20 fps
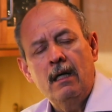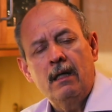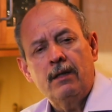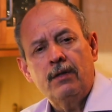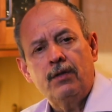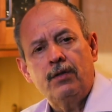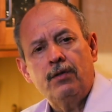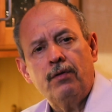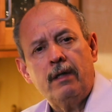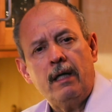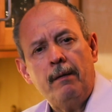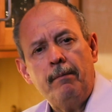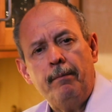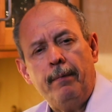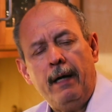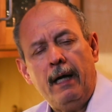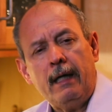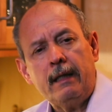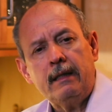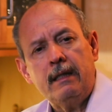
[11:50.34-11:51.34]
You can
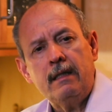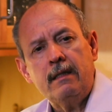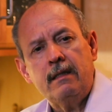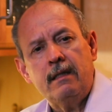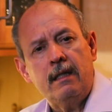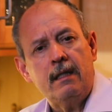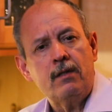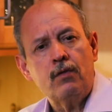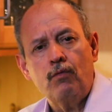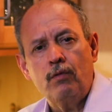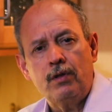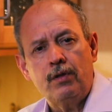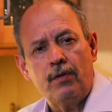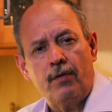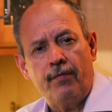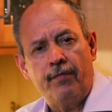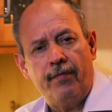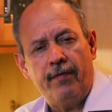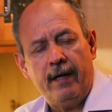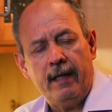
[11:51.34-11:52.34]
practice this with
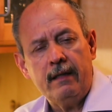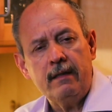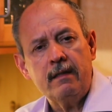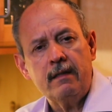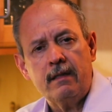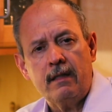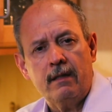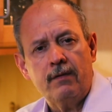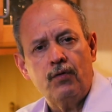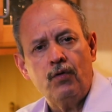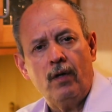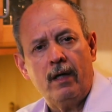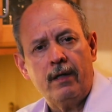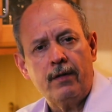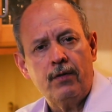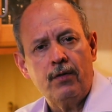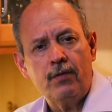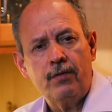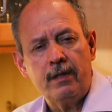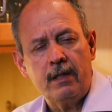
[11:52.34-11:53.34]
your friends. If you are
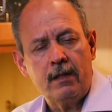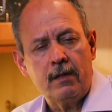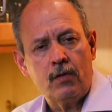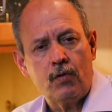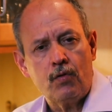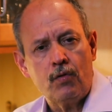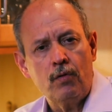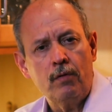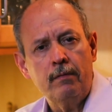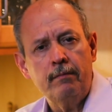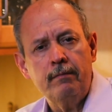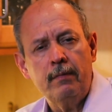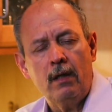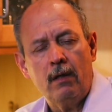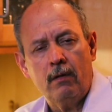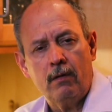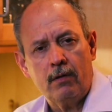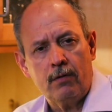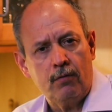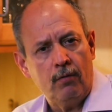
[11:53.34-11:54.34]
using Zoom
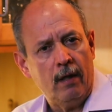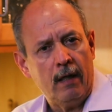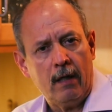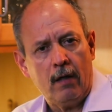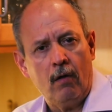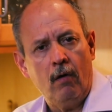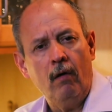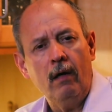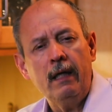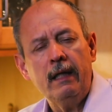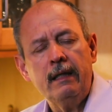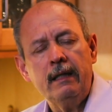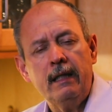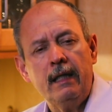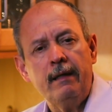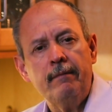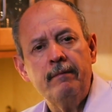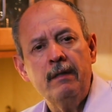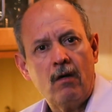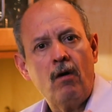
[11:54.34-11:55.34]
or you are calling
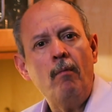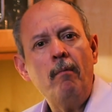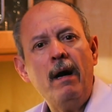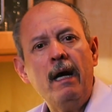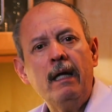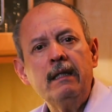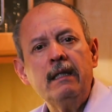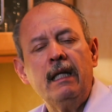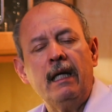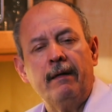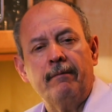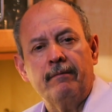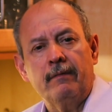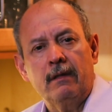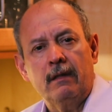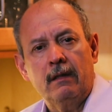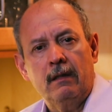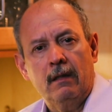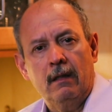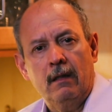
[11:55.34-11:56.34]
them, command them
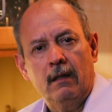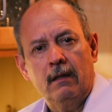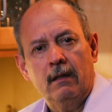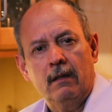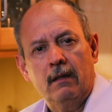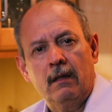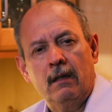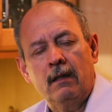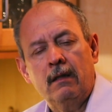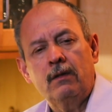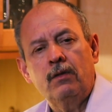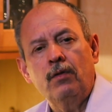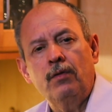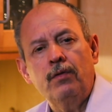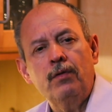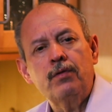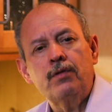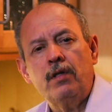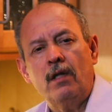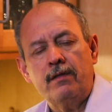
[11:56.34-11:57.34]
to
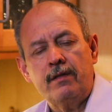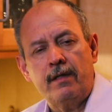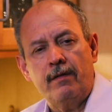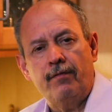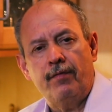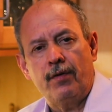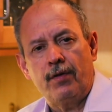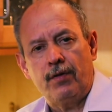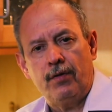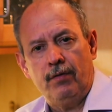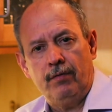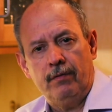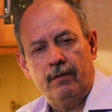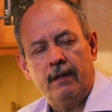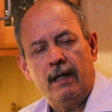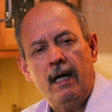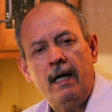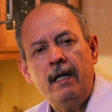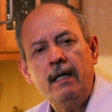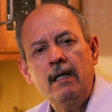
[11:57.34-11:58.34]
do something for you,
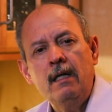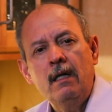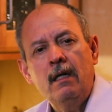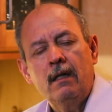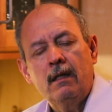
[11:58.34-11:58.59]
right?